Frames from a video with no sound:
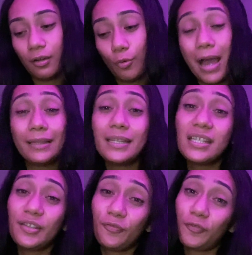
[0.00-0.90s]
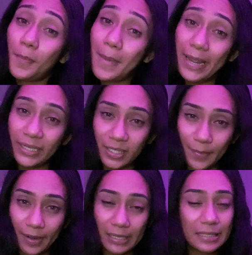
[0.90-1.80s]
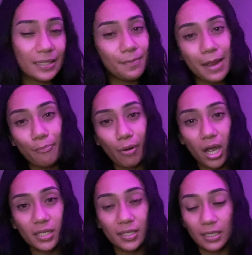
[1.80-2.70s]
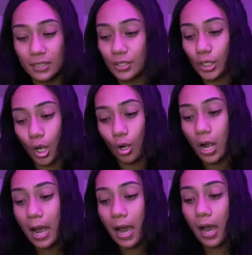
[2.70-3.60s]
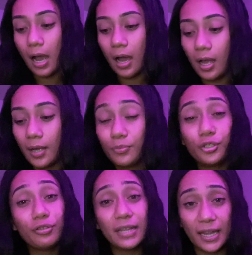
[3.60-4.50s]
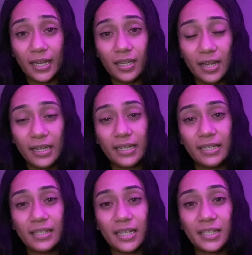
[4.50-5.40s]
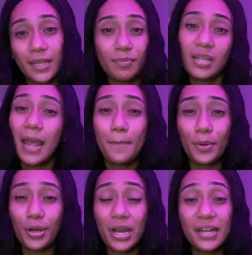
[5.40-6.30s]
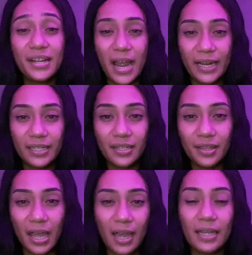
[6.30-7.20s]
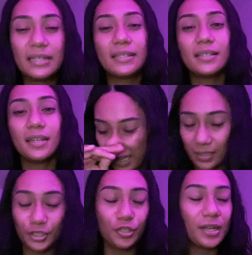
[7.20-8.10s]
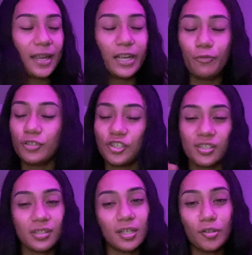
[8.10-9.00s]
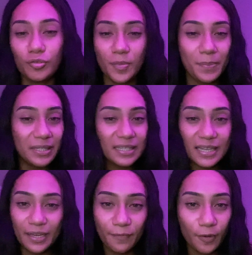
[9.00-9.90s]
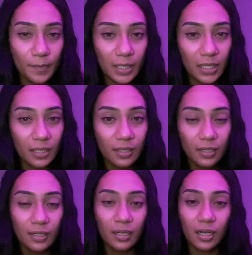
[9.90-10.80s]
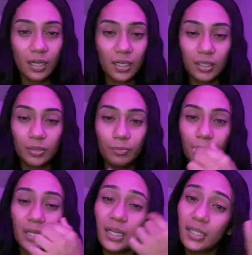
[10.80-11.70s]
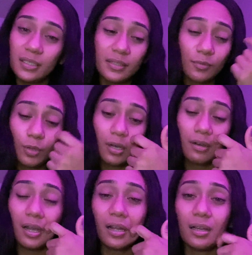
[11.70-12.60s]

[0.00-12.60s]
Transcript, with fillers: or at least from my experience in my process. So uh, today it is September 9th and today it was just, it was a busy day for me um, because, well,